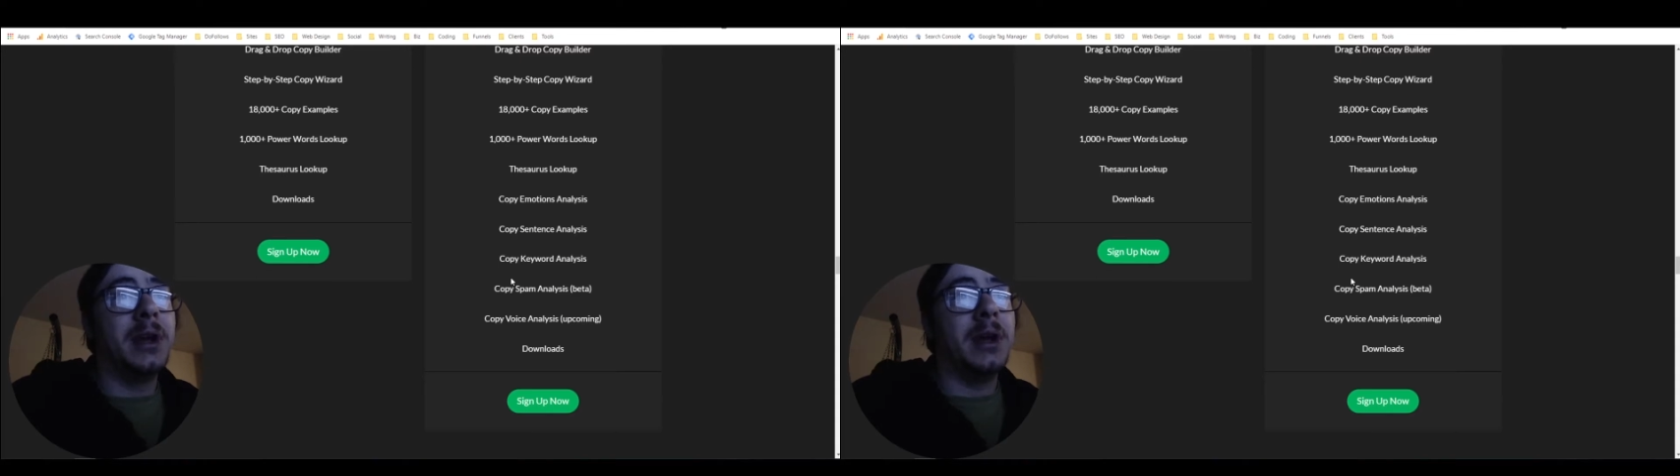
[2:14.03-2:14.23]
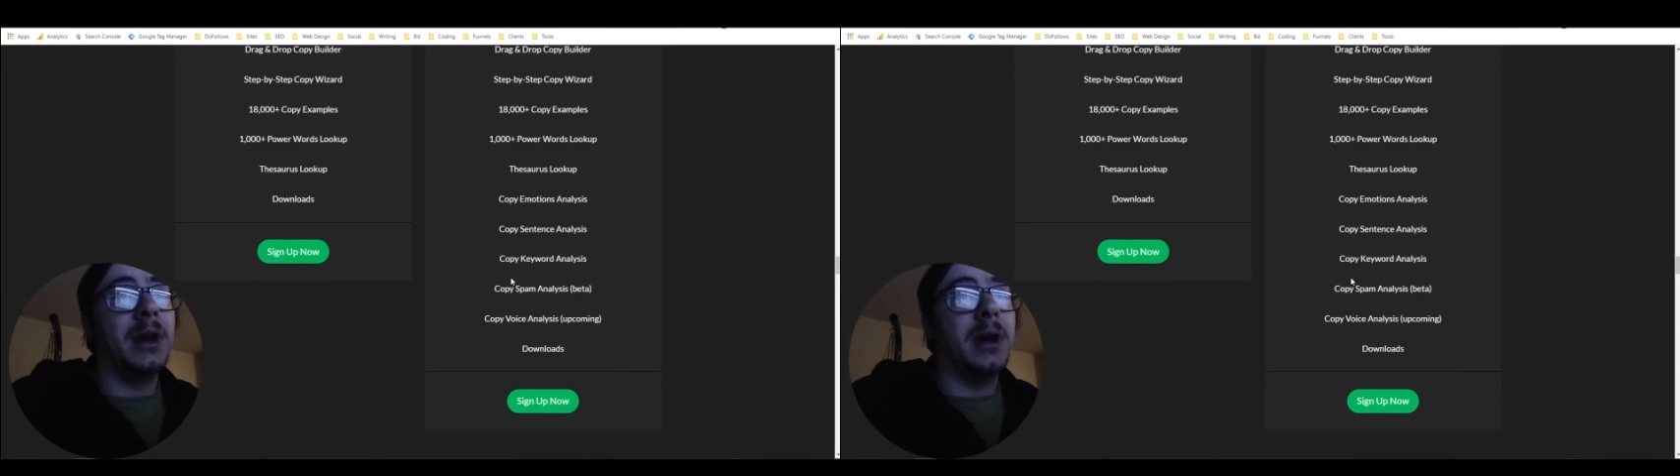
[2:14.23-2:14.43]

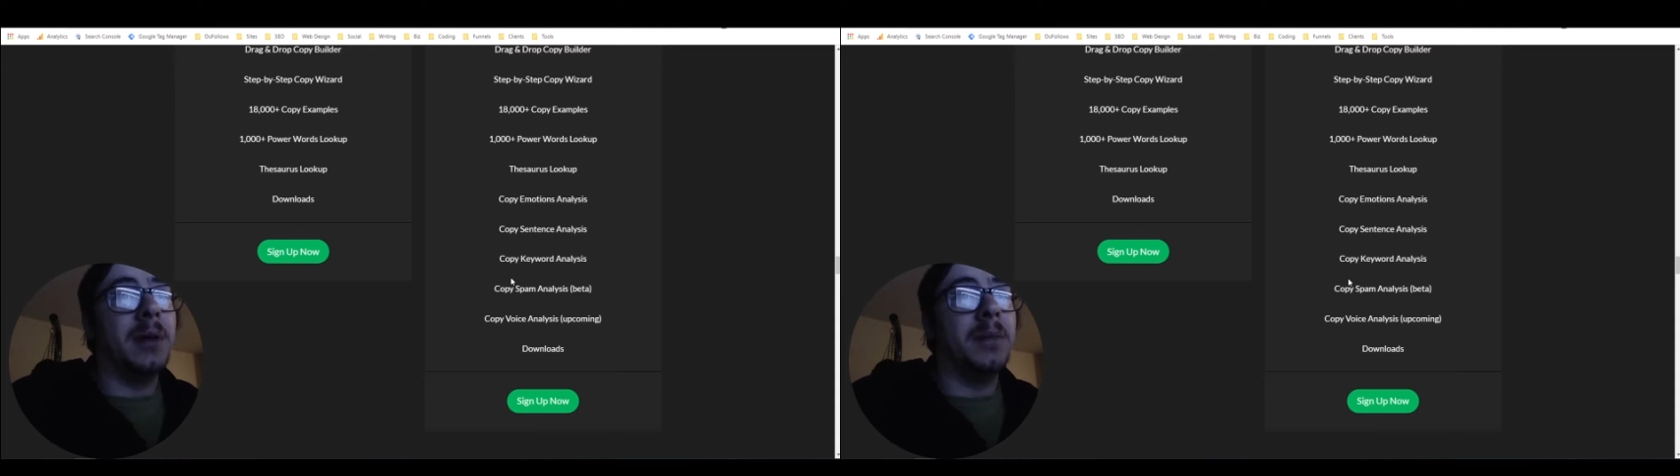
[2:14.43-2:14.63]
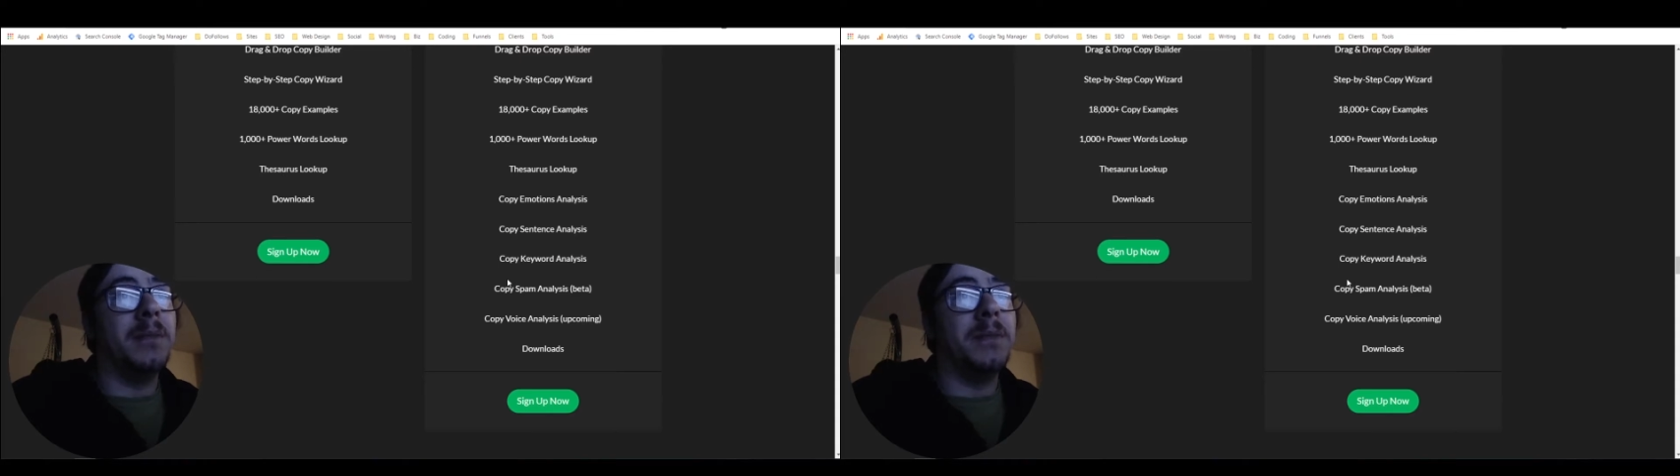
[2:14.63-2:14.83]

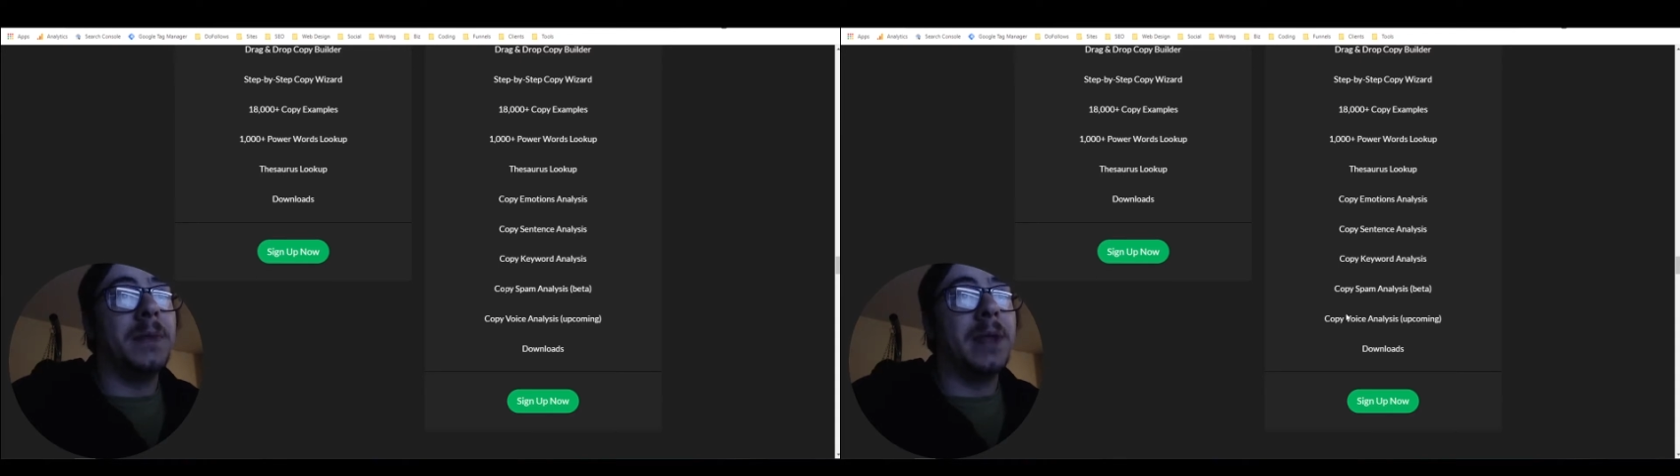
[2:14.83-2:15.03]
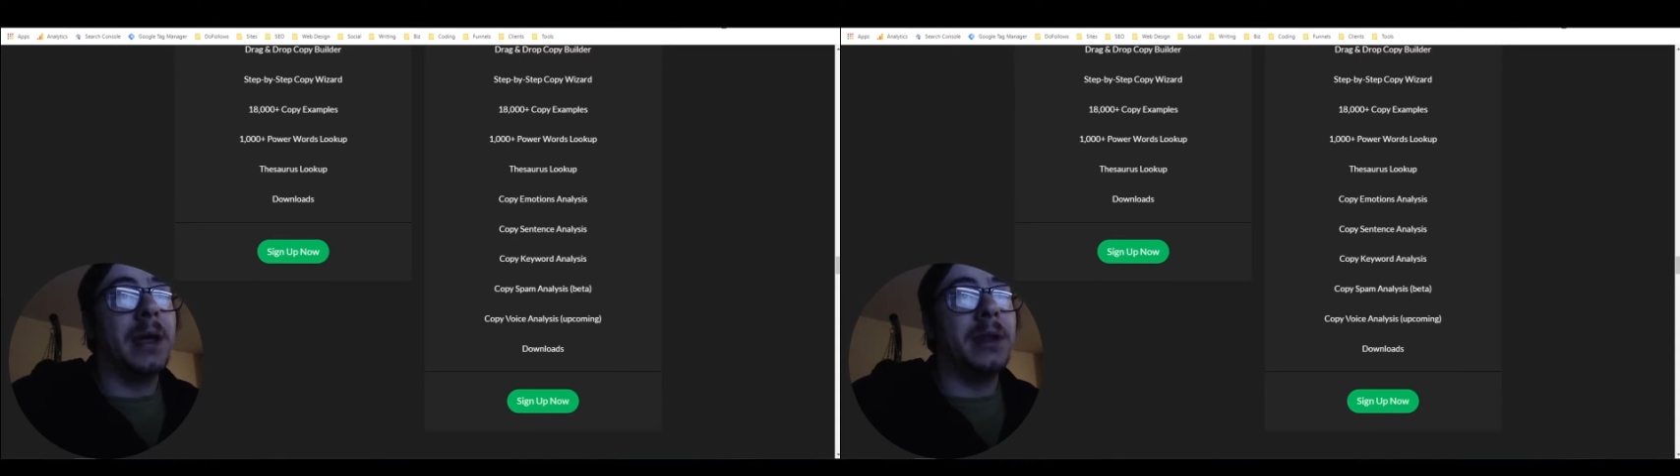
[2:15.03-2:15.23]

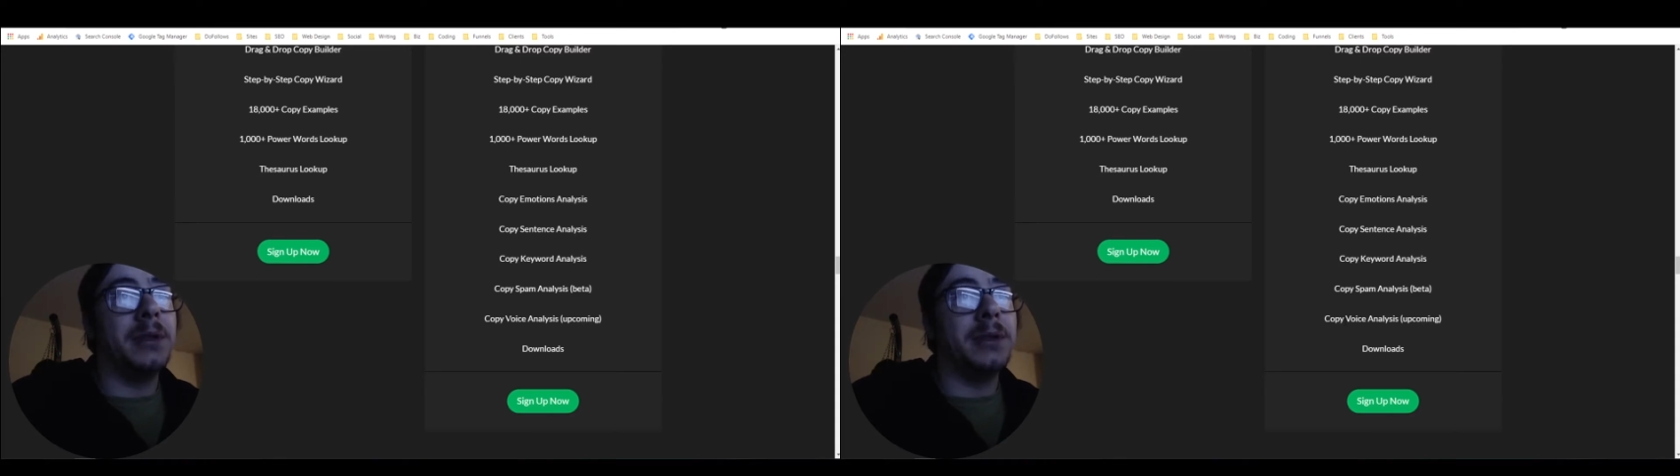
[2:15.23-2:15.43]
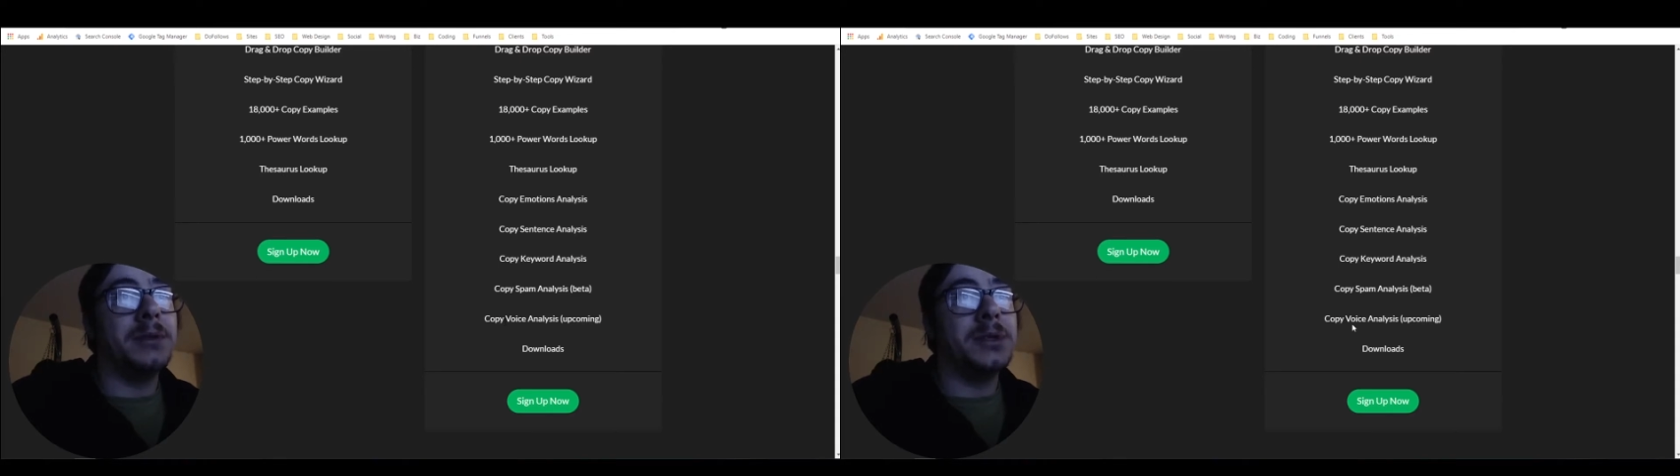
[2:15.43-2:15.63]
And
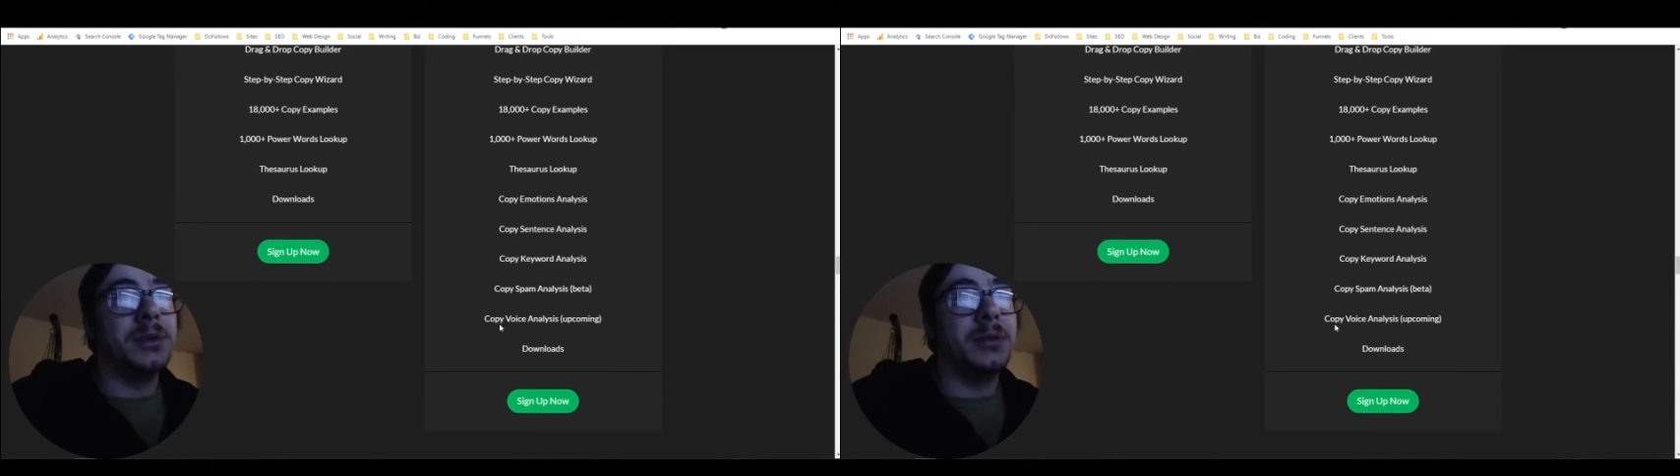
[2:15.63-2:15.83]
see,